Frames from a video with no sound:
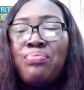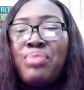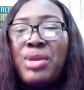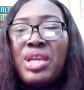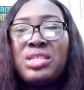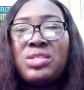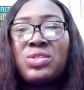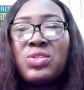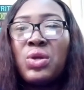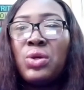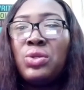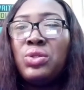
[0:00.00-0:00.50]

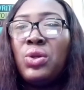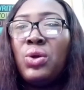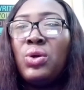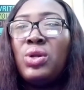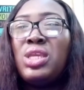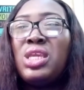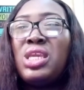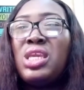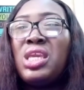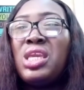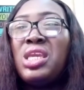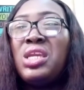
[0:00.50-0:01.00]
based on your
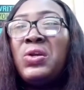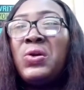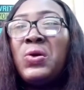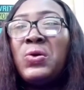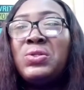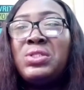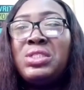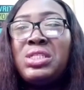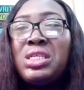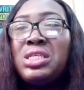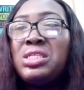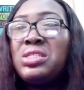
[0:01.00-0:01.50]
ego
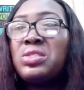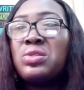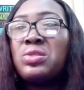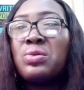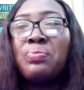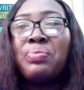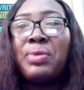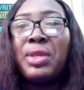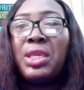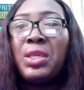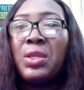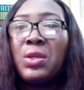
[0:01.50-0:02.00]
need to
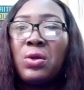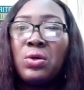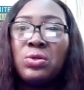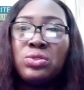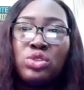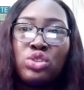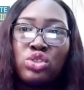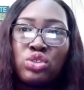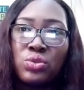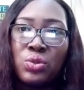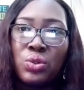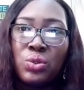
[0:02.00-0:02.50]
be in
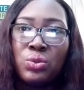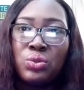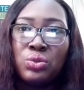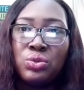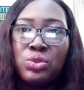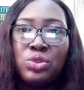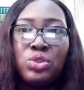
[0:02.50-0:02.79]
control.